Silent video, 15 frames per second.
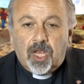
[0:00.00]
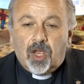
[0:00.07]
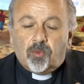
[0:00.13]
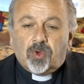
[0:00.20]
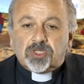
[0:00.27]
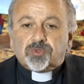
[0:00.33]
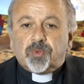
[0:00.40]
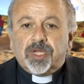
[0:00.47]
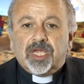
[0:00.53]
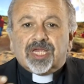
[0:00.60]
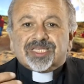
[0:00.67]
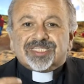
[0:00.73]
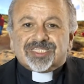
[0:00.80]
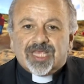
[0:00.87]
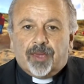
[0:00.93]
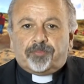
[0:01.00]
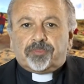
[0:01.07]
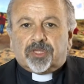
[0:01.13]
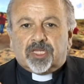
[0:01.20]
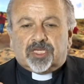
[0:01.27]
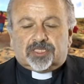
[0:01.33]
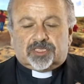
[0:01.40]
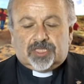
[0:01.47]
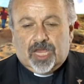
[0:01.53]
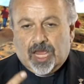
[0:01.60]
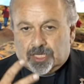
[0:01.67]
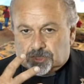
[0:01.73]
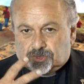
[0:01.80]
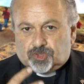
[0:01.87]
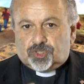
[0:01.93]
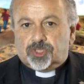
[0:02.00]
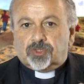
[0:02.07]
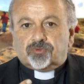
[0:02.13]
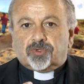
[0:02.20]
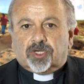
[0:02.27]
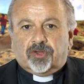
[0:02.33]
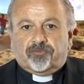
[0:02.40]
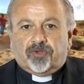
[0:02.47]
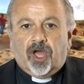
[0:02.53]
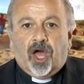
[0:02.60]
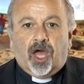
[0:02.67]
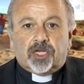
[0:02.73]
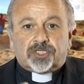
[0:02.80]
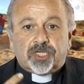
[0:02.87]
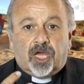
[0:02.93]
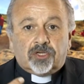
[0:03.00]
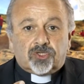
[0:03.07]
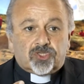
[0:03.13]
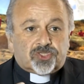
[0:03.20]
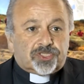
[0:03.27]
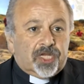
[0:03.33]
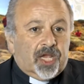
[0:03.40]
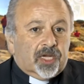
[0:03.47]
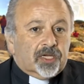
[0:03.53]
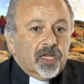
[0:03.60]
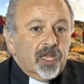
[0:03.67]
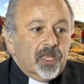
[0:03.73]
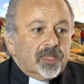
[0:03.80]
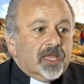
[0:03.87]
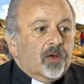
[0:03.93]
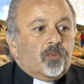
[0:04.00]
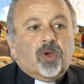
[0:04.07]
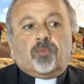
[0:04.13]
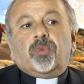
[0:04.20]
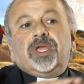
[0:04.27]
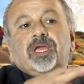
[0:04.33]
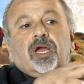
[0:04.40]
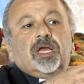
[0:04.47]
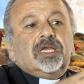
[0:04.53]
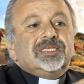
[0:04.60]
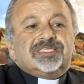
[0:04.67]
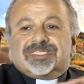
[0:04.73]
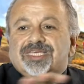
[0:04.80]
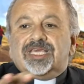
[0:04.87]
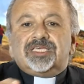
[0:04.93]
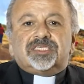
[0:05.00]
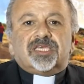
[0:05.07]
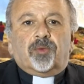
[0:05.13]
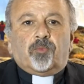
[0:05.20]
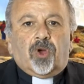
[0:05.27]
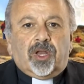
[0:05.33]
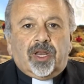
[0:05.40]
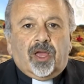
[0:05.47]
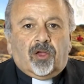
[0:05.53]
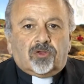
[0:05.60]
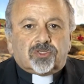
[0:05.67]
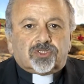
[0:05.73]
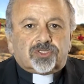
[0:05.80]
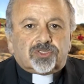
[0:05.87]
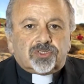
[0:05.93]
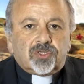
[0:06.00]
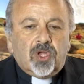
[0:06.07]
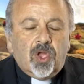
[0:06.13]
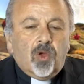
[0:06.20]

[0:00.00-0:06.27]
And once we accept this as children of God, to understand that when we see someone else,